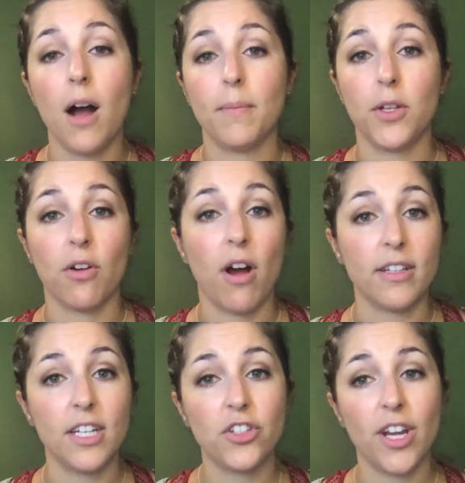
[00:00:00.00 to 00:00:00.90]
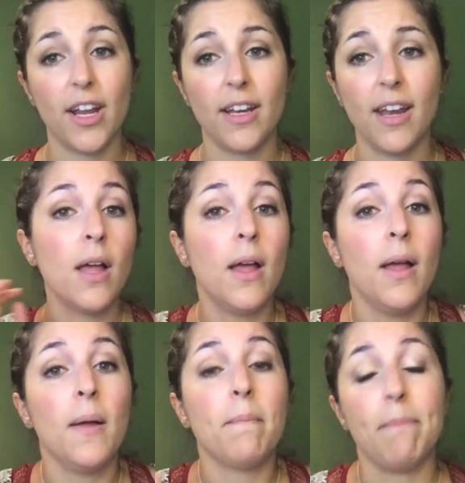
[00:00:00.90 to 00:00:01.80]
your audition.
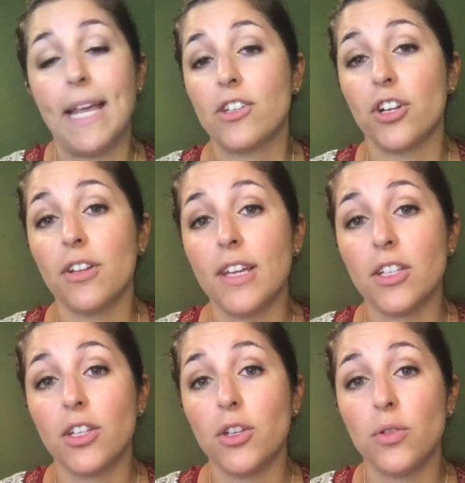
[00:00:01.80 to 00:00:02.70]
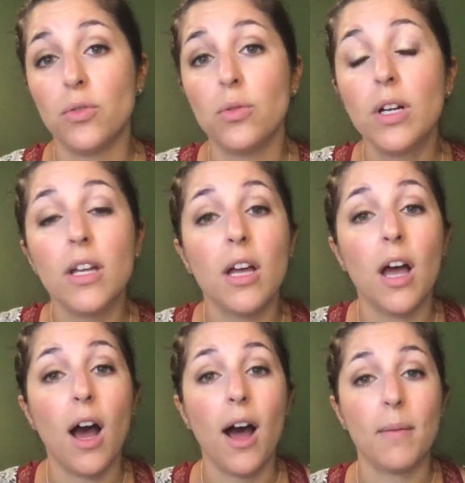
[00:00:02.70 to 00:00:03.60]
Make sure that you
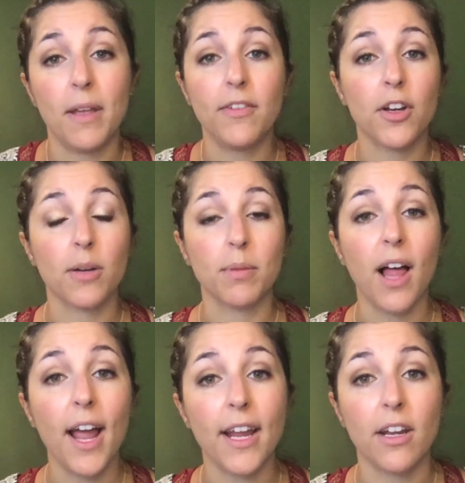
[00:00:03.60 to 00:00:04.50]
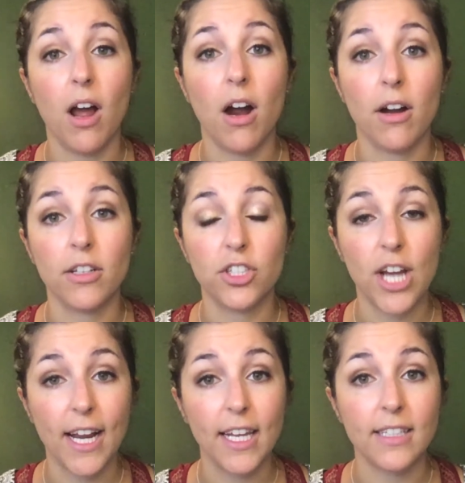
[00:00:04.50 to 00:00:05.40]
if you're applying, are
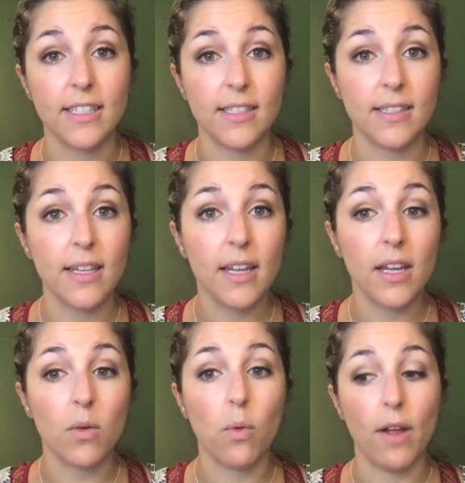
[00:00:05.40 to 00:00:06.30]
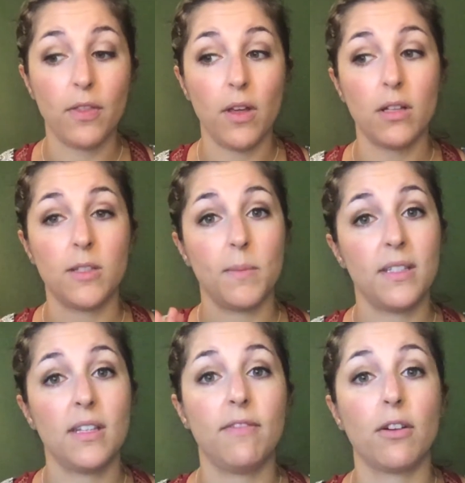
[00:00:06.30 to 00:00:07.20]
checking to see what the
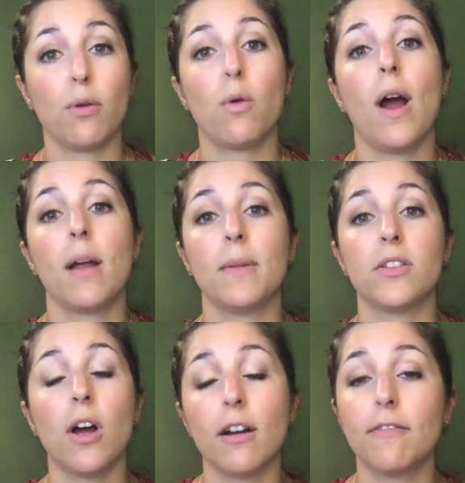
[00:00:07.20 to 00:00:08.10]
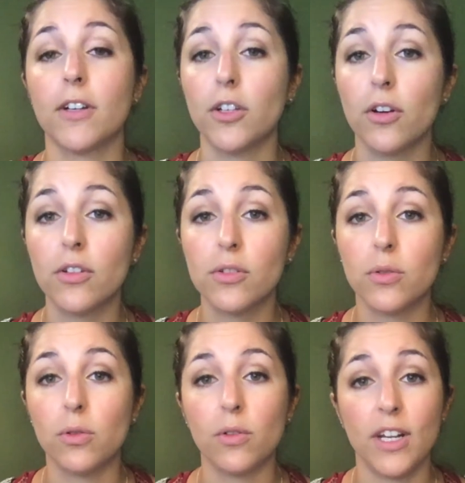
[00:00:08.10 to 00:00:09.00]
specific requirements are for your
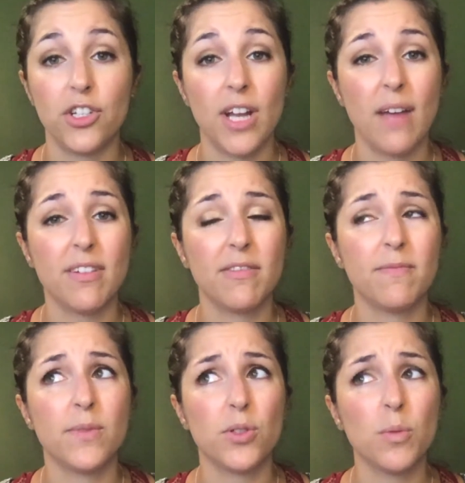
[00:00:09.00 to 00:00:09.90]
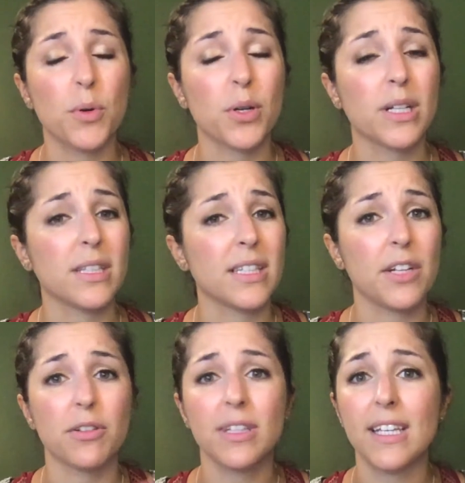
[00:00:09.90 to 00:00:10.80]
school. They should have a super
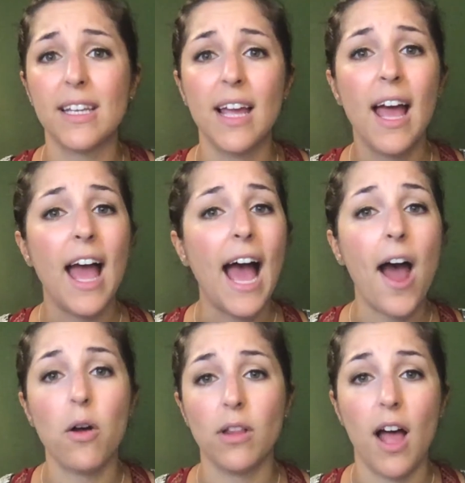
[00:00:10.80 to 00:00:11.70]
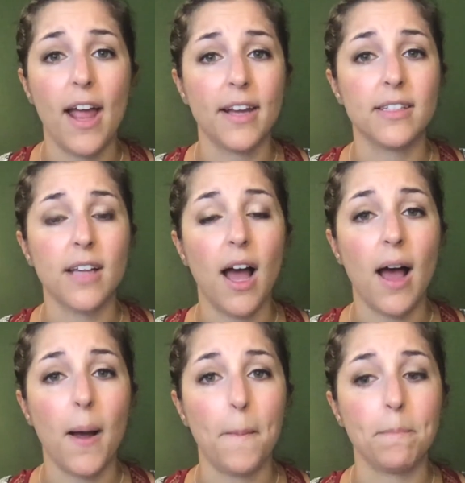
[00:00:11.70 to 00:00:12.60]
clearly outlined
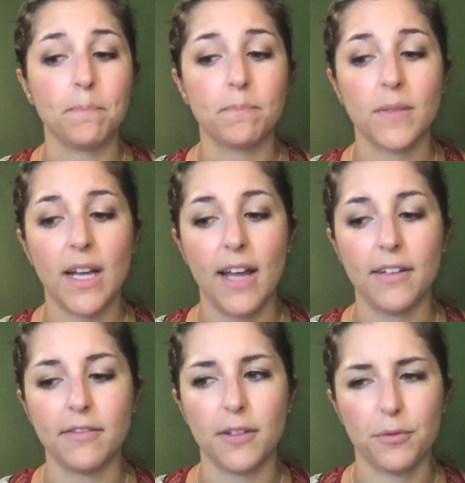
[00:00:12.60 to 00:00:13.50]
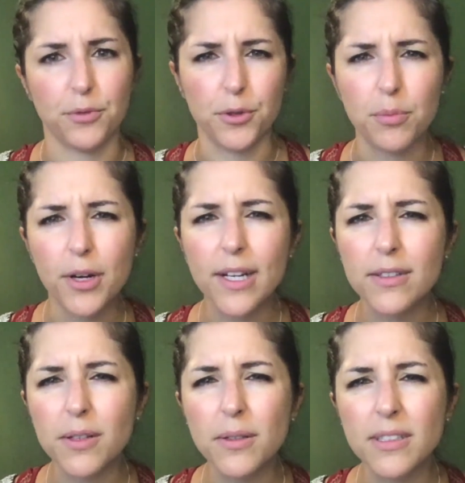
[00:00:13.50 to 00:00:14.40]
kind of rubric,
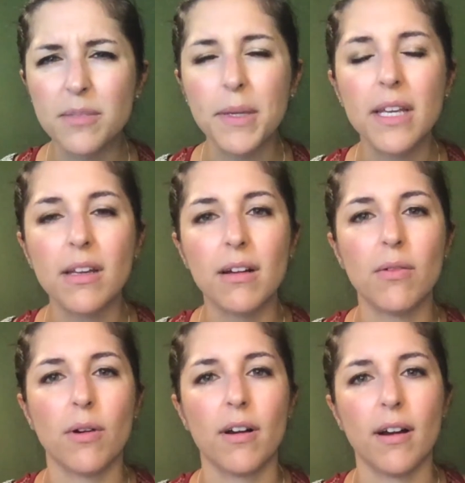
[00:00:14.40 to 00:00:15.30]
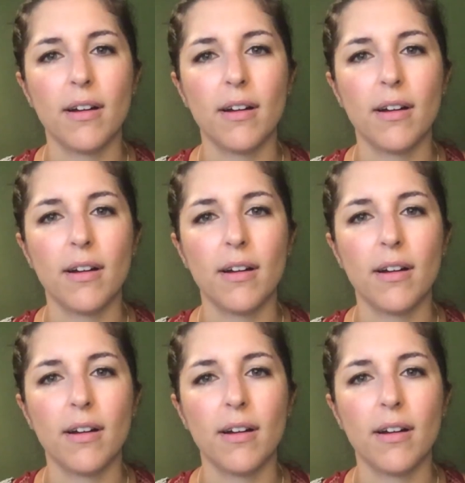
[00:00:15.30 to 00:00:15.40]
so to speak, or